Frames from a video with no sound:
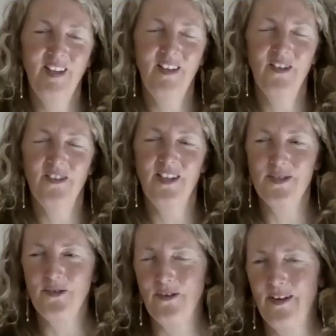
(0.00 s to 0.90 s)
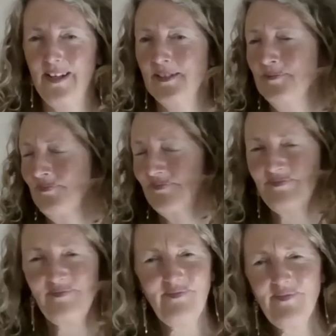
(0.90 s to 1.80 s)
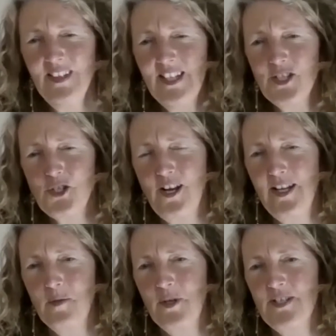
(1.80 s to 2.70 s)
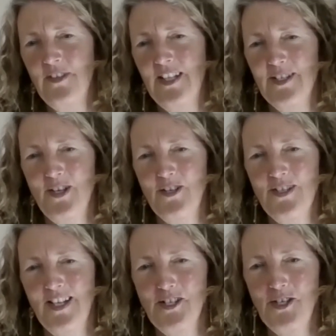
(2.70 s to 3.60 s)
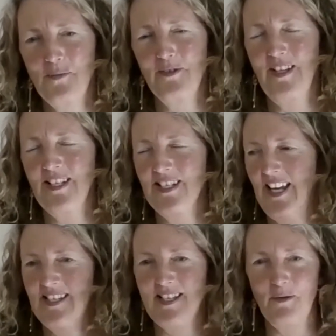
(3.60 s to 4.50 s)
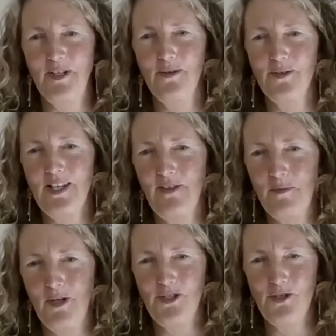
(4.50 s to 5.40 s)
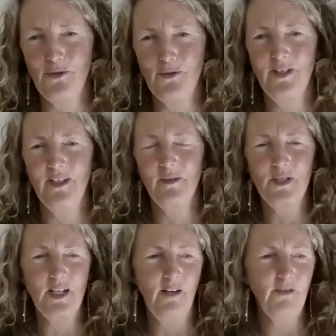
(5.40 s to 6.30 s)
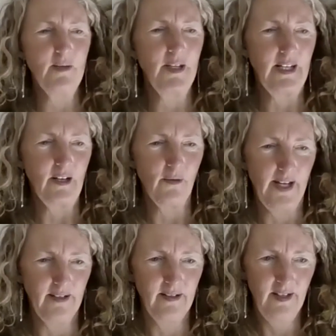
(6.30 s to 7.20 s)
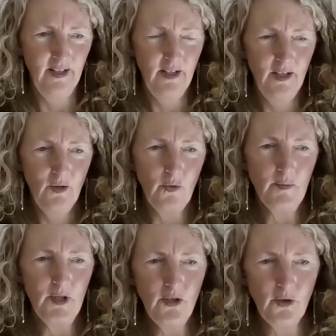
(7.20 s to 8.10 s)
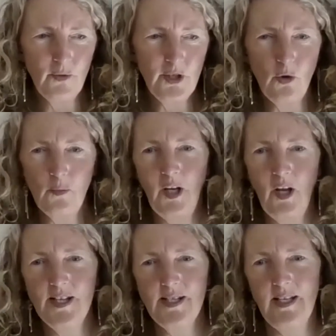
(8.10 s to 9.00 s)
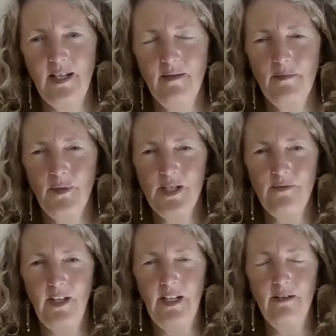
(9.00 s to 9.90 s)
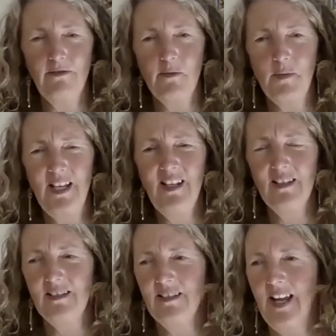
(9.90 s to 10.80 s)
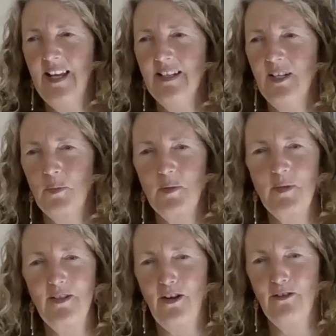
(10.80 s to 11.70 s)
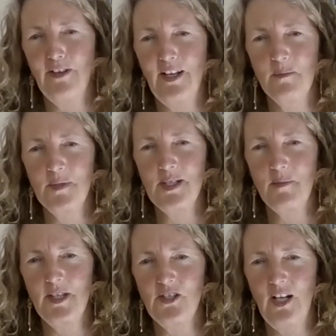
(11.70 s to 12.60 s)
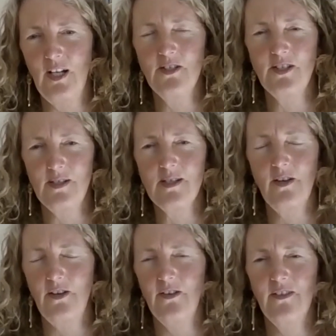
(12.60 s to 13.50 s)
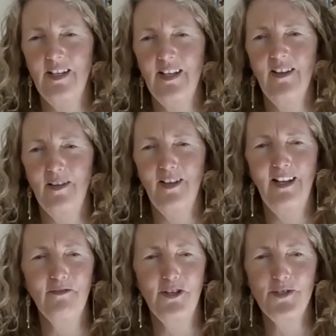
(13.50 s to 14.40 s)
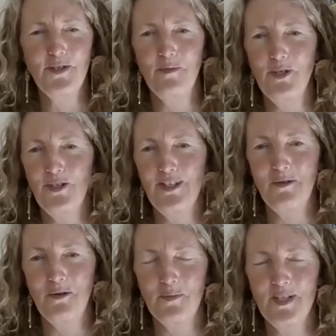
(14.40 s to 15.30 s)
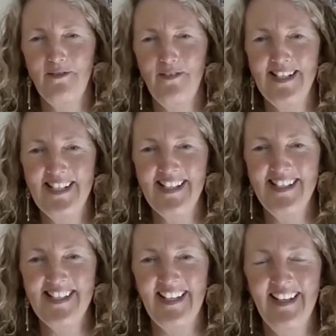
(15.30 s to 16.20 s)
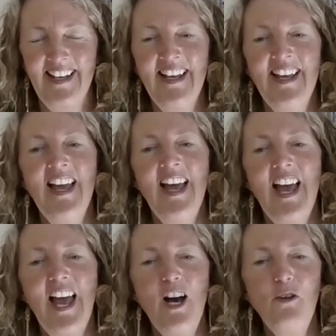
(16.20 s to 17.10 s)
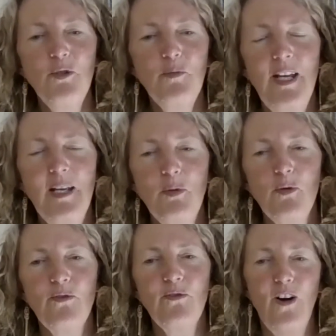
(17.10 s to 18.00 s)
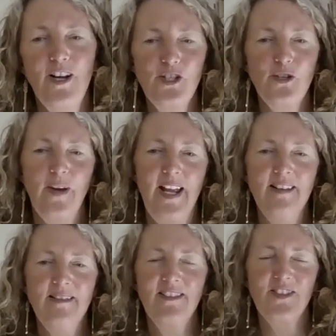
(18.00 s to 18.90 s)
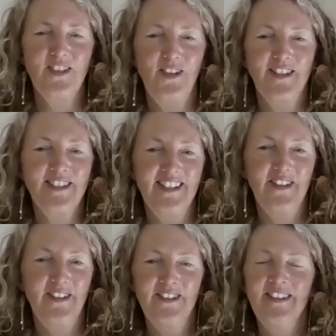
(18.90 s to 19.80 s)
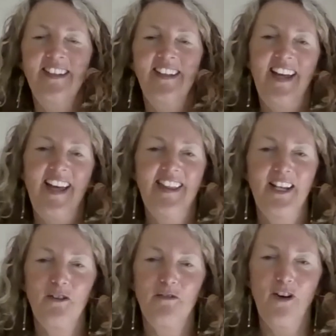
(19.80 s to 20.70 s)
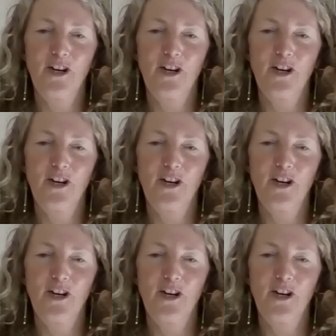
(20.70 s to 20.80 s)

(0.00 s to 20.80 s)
Oh, that's great. The Australian Breastfeeding Association were fantastic when I was having my children. It was lovely being mm. around mm. women who were normalising breastfeeding for me and, and helping me to overcome some of the challenges. So, yeah, I love those community groups. They're fantastic. How would people find you, Anne? Because I'd like to know how they could find Yeah,